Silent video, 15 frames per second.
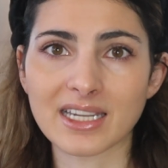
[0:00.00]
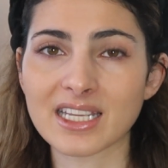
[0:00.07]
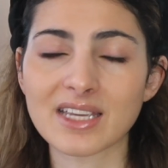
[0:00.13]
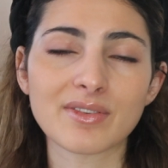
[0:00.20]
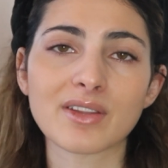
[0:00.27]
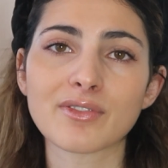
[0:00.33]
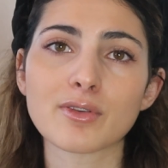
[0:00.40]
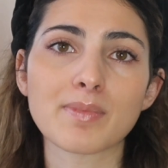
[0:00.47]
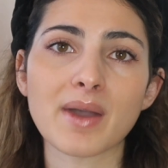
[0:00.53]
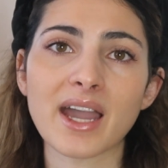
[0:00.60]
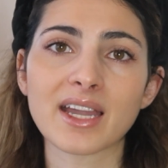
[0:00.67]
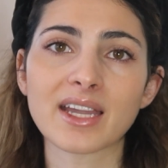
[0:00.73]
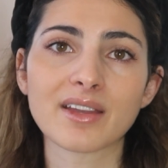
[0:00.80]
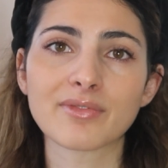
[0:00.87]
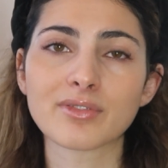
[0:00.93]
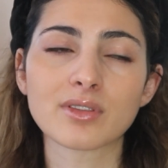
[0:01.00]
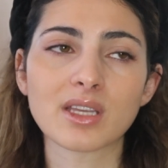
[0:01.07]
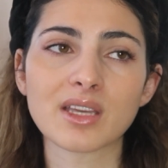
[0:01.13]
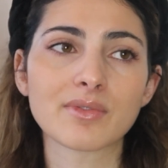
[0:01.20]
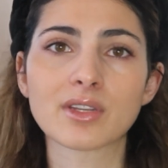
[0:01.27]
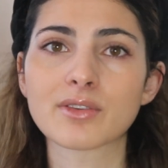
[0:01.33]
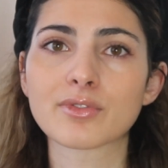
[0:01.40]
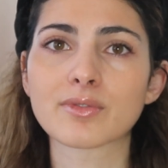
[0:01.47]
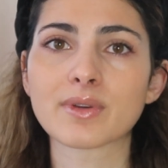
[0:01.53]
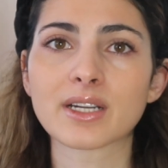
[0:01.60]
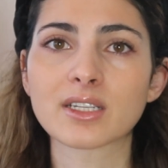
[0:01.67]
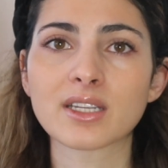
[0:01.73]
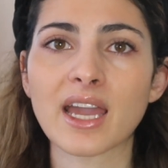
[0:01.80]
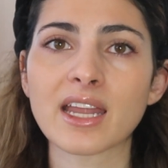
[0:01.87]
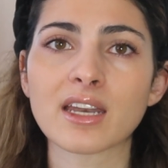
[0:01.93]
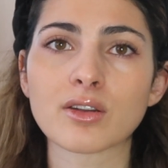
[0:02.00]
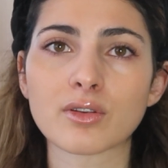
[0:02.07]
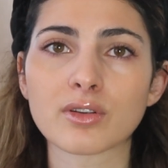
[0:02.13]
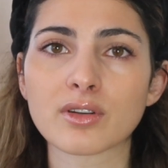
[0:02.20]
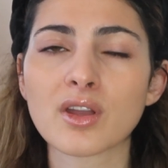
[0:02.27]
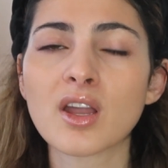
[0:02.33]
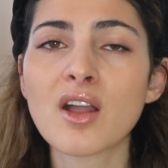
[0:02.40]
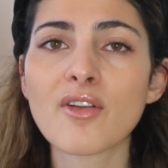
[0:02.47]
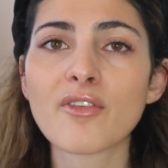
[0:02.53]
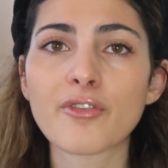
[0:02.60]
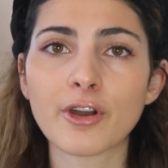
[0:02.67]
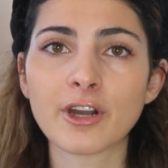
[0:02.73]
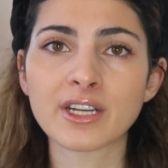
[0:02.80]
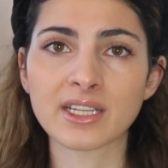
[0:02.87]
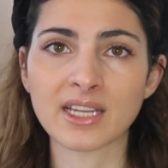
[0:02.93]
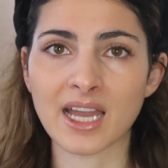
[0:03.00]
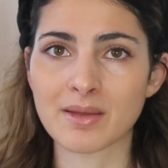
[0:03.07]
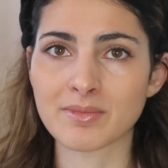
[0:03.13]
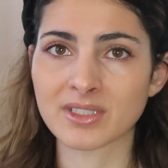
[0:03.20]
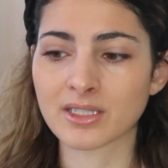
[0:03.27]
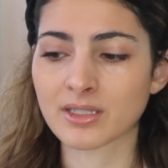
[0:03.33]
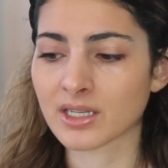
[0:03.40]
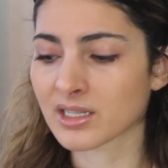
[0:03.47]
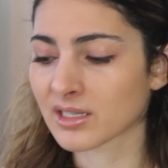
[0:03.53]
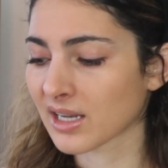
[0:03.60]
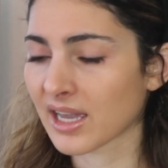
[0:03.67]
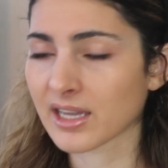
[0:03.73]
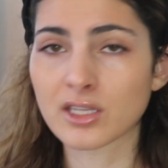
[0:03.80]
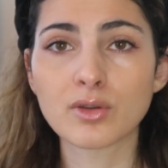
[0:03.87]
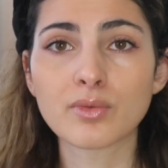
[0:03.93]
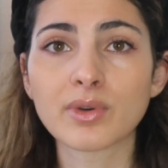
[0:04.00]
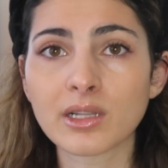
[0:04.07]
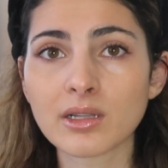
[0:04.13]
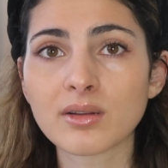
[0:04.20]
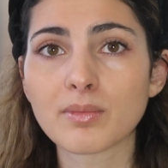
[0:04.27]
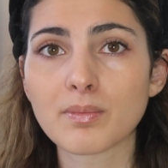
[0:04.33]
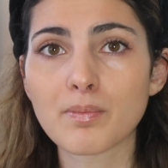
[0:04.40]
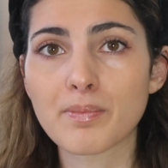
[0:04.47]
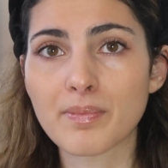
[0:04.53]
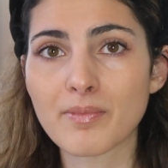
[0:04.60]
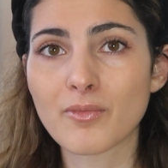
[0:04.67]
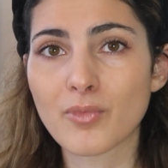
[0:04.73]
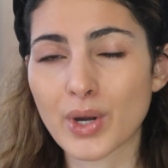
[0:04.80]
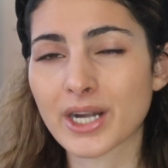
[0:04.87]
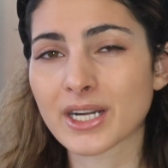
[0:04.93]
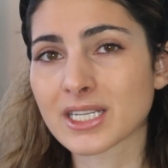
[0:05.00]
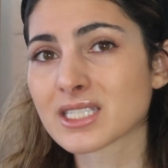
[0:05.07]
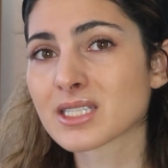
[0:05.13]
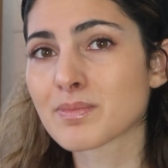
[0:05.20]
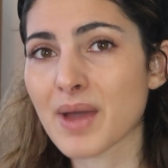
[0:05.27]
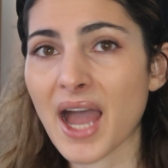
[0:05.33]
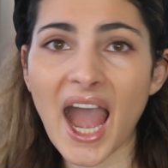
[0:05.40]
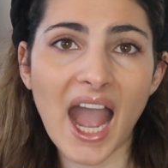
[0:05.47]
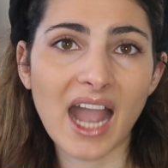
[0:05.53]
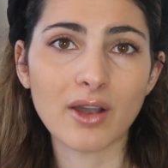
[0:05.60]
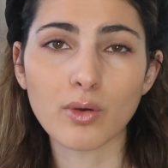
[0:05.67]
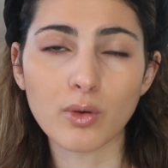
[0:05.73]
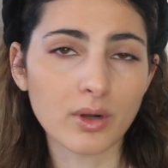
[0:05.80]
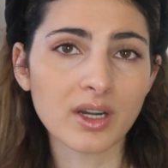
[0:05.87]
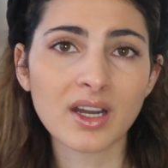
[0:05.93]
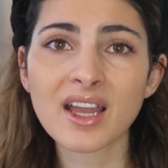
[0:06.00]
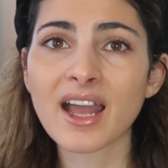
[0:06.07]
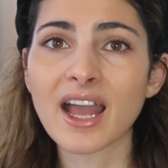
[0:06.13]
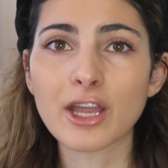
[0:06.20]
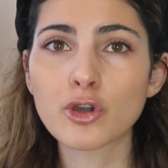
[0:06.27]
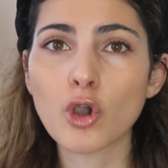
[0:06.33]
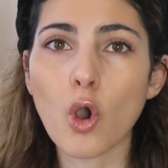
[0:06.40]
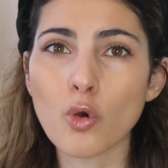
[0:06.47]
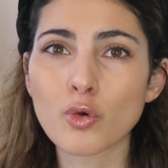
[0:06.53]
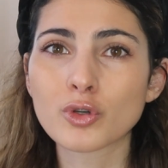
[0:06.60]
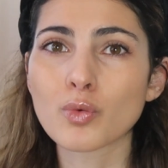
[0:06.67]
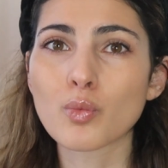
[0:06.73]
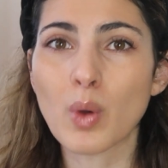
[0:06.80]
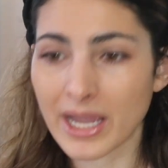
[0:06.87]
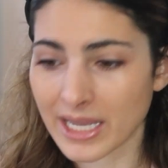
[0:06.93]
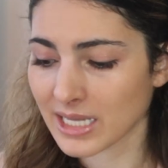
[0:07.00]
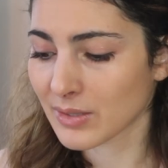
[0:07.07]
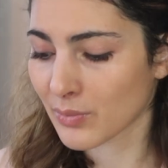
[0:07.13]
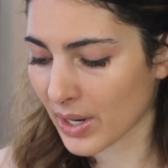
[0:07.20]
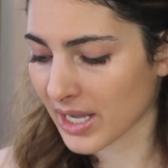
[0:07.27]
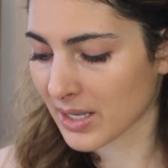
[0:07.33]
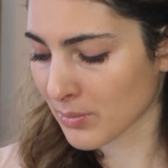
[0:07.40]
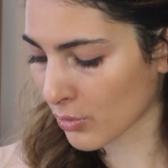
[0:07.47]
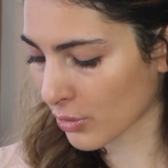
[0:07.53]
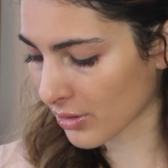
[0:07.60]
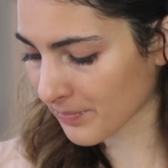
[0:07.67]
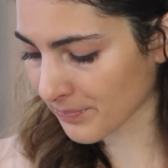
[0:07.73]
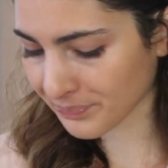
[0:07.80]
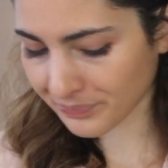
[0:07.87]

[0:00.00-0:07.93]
Even if you buy, even if you wear 10 or 30 times a year, like, you will wear this bag or a coat way more.